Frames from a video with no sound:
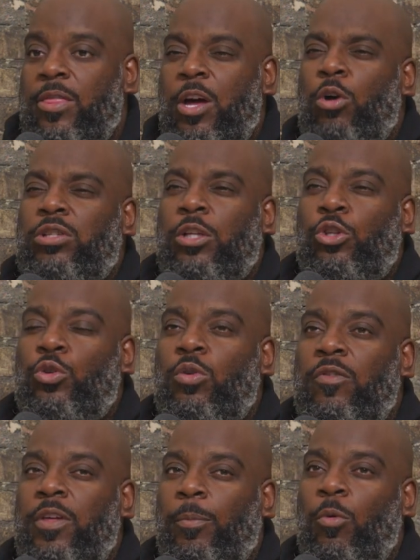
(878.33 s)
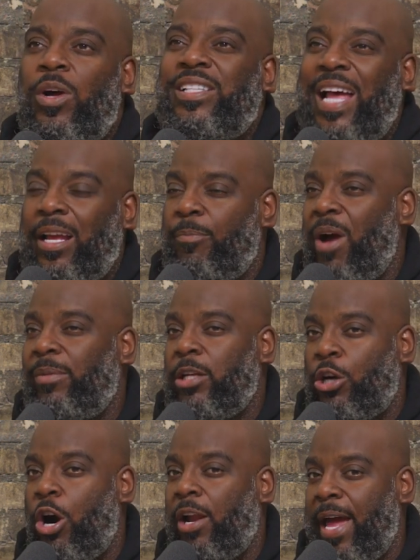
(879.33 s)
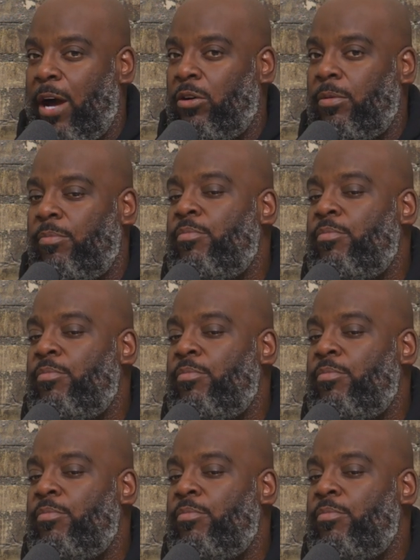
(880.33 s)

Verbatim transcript: those are two of the ones I can probably call out.